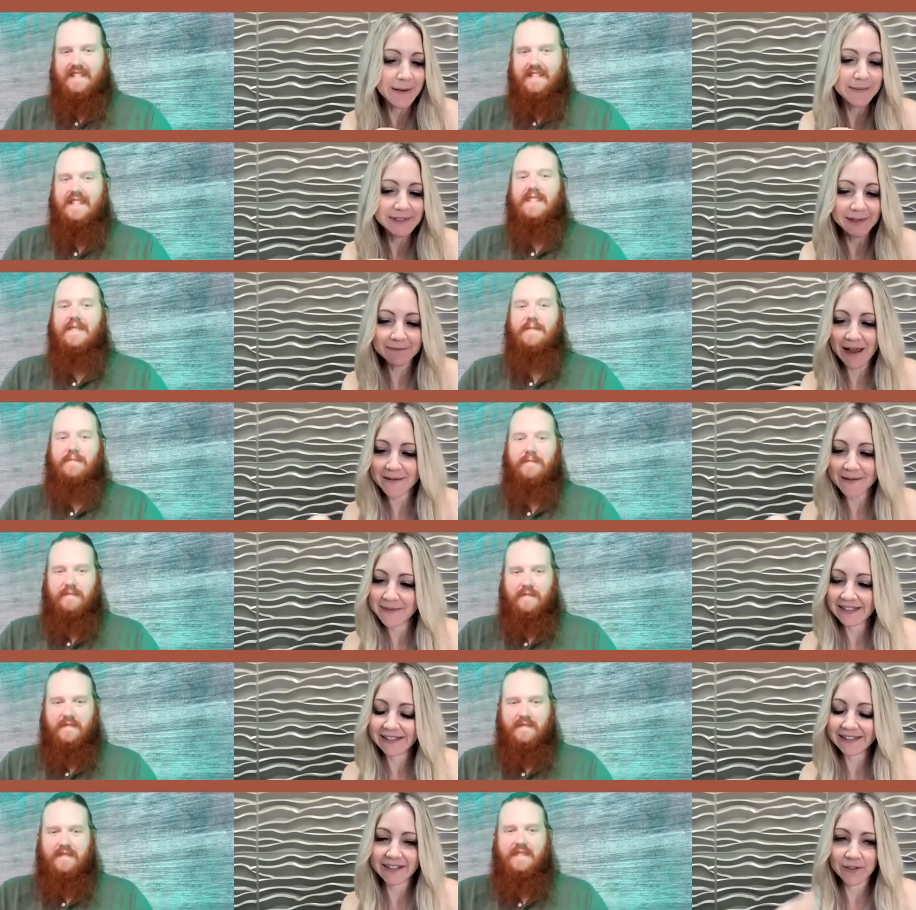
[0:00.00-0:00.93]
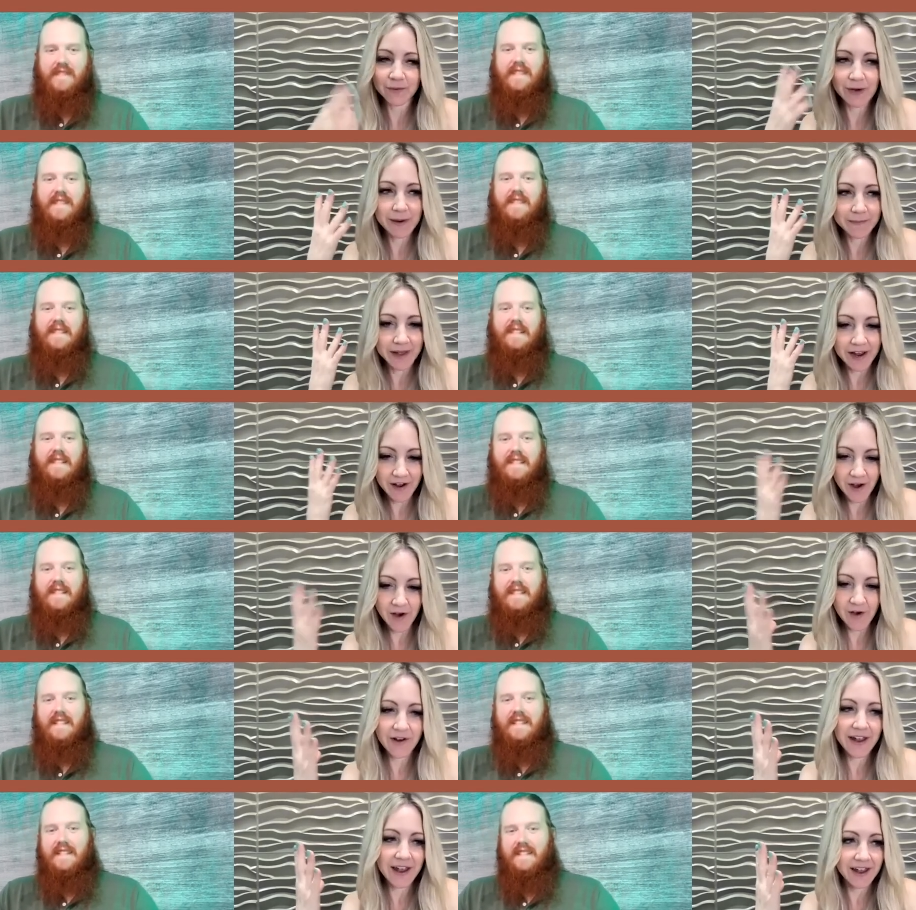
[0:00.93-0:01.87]
Speaker 1: times in my business where I'm like,
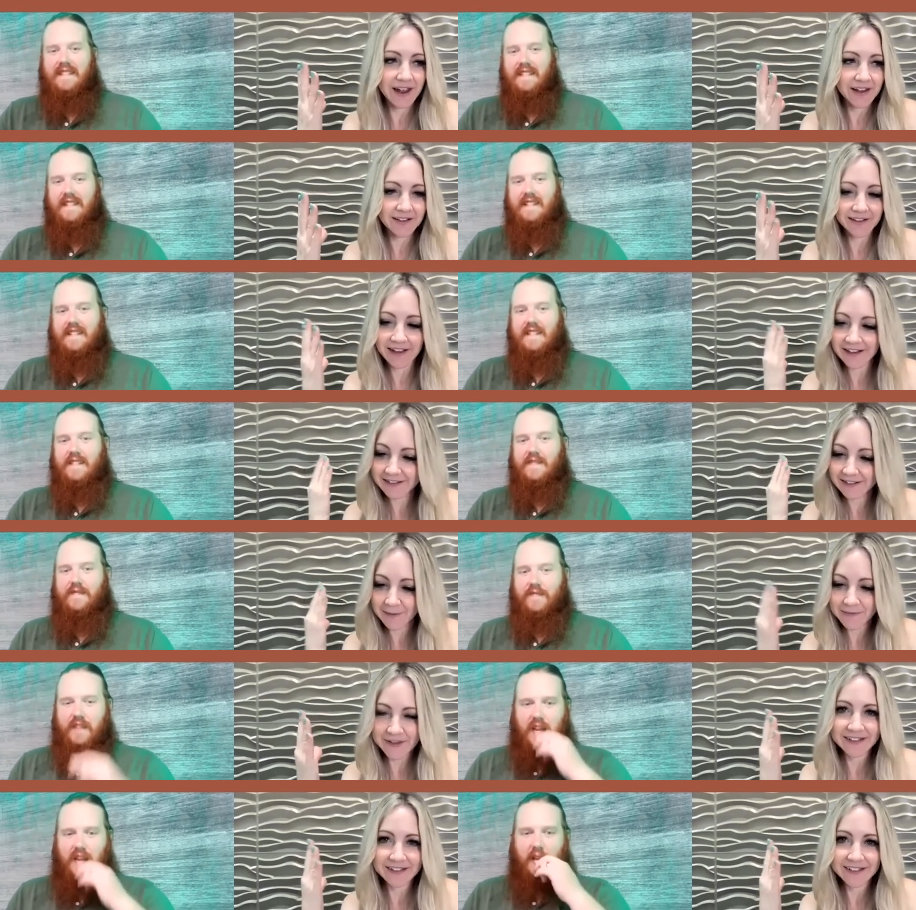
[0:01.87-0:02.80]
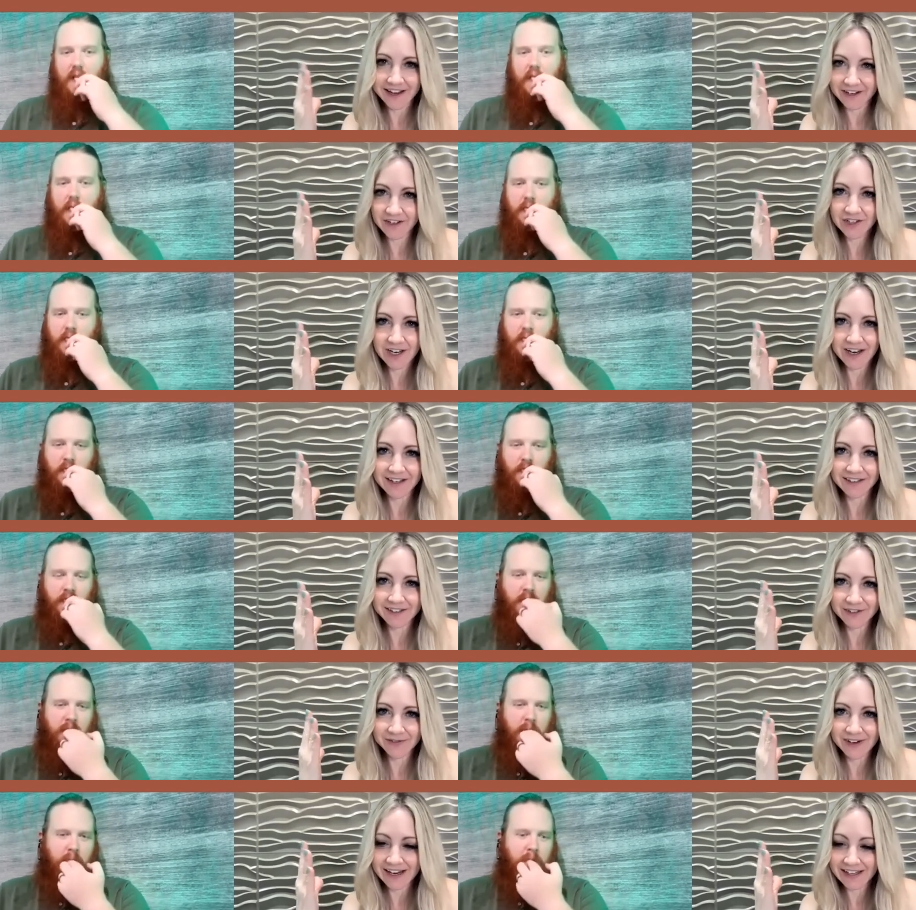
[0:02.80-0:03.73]
okay, like something's got to
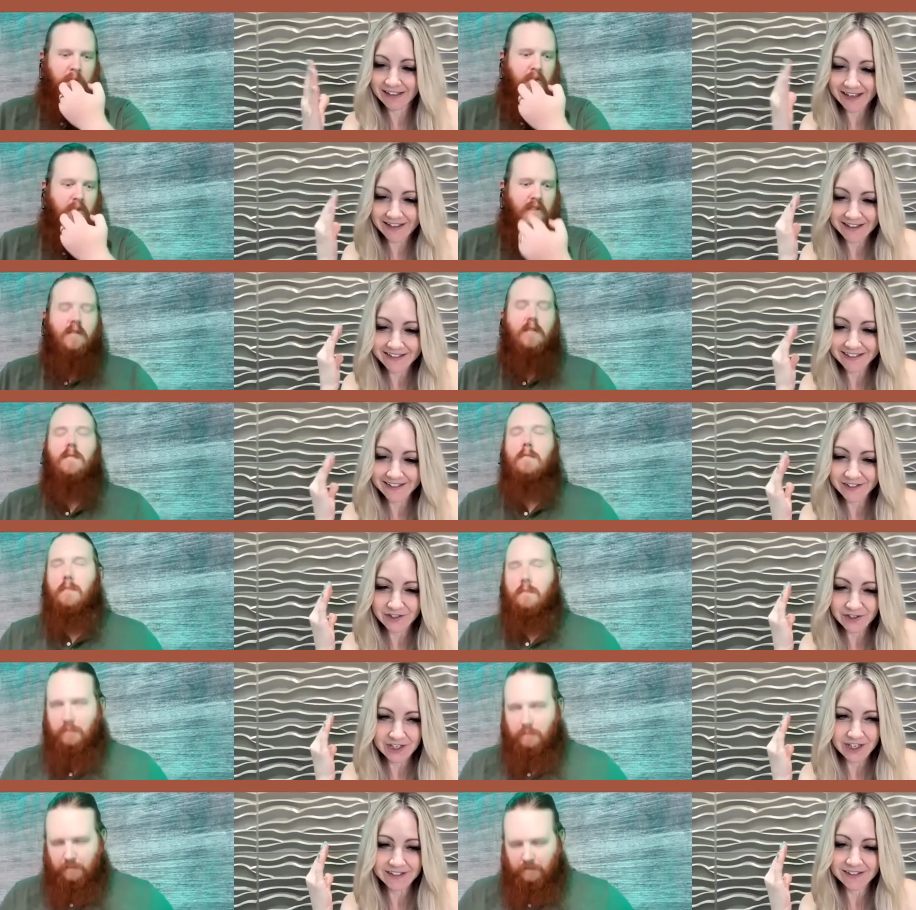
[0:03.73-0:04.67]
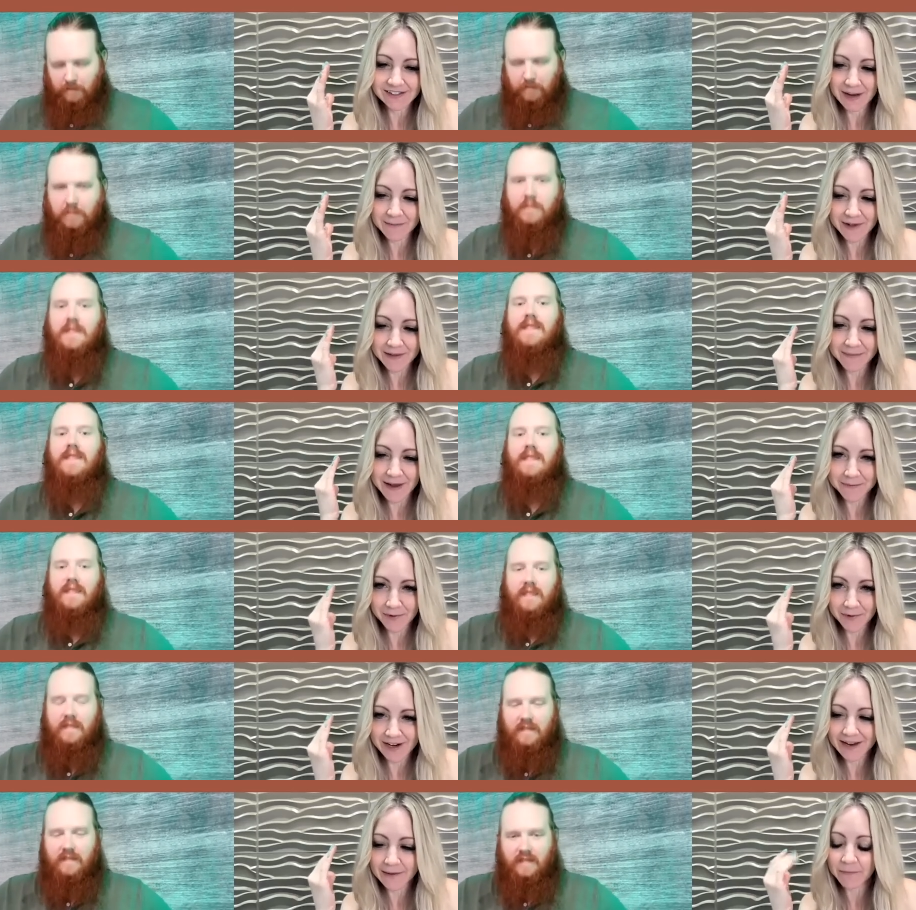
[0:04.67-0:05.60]
change, right? Like this is mm-hmm. just I'm at my
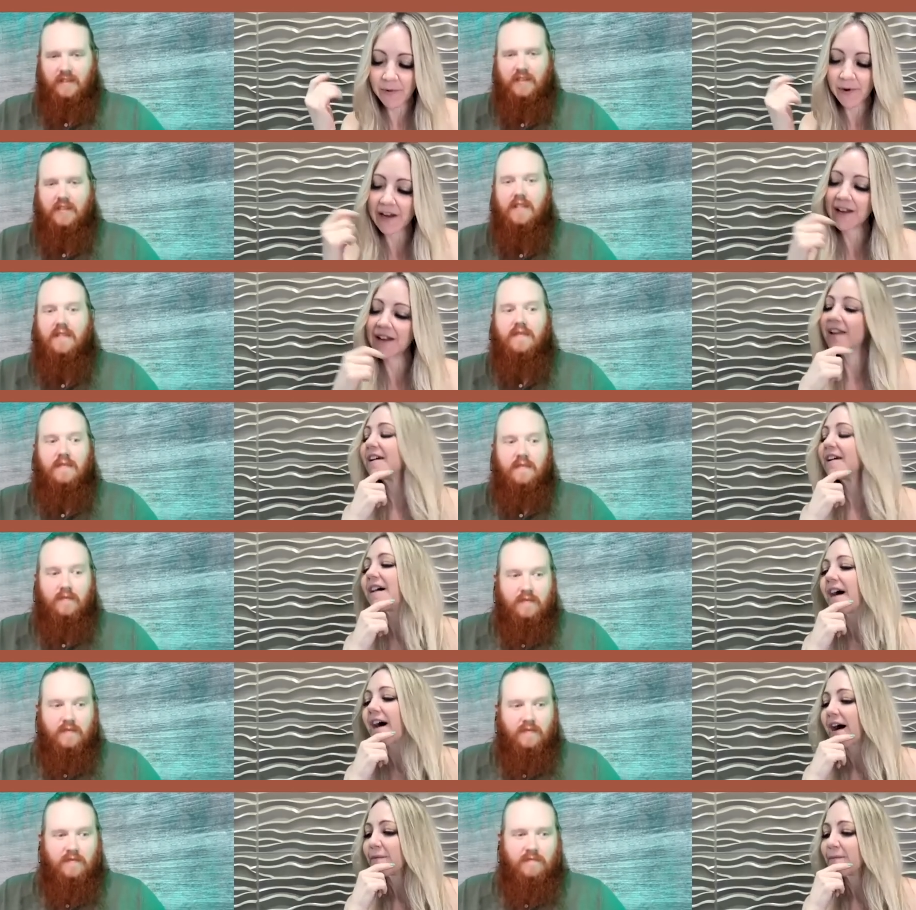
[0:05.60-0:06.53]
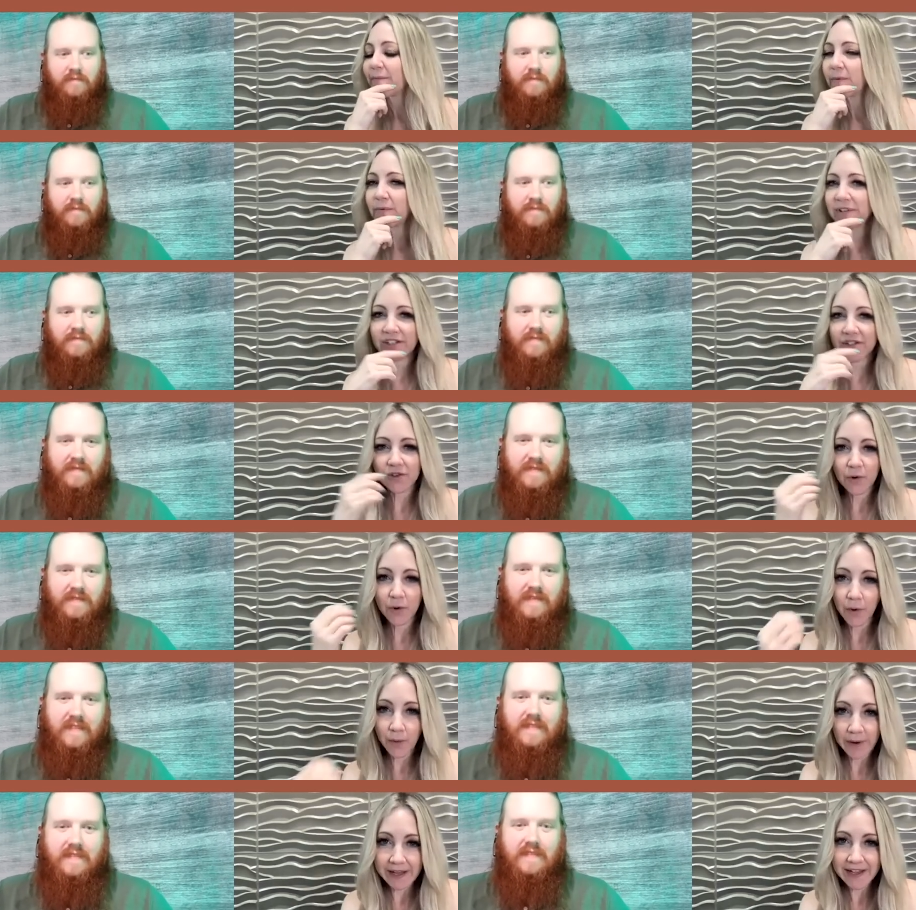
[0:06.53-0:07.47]
breaking point. Did you
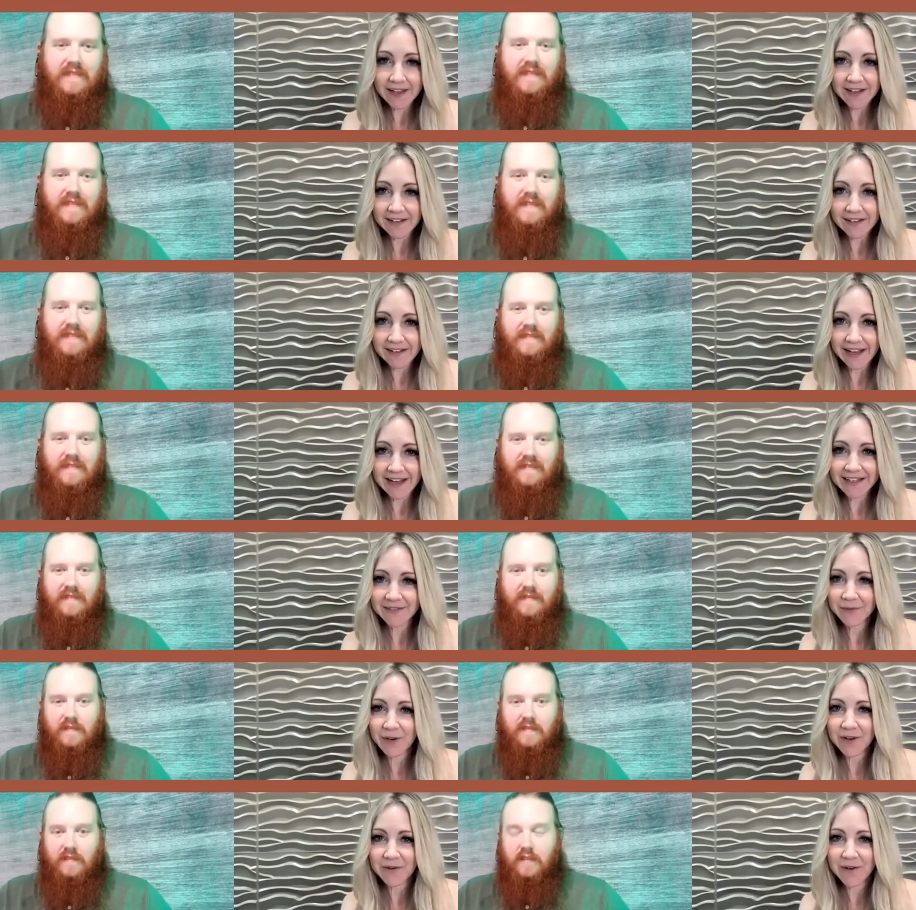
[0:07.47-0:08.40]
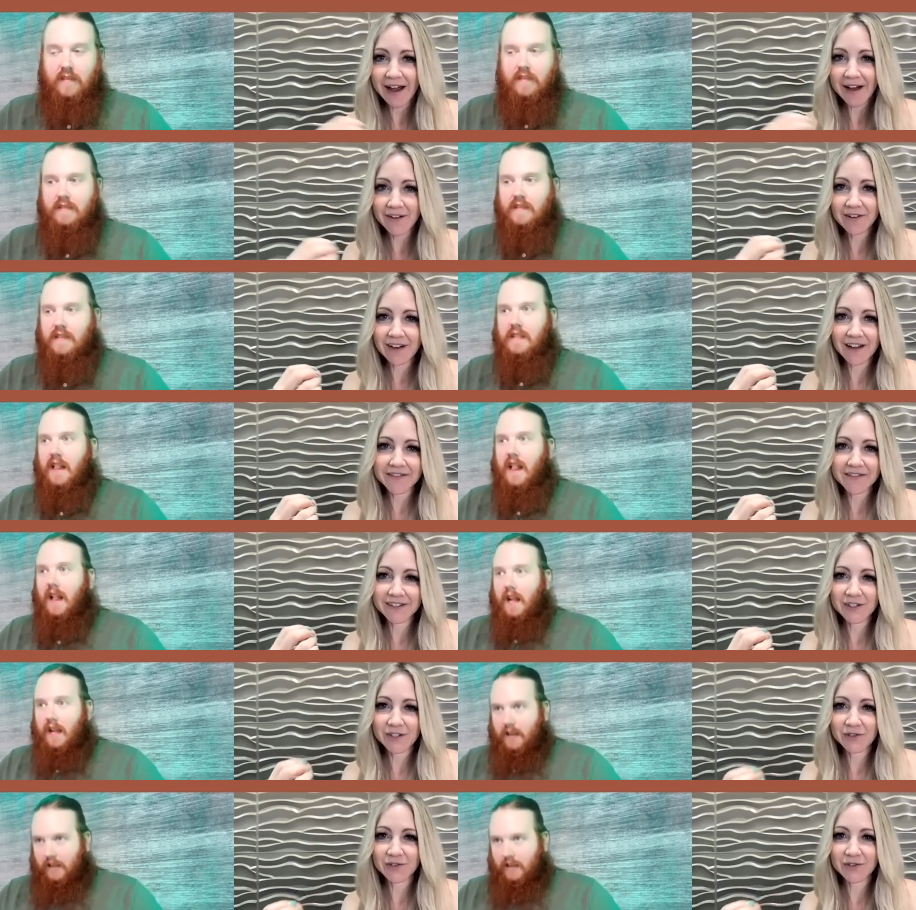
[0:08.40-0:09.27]
quit? Like, were you out on the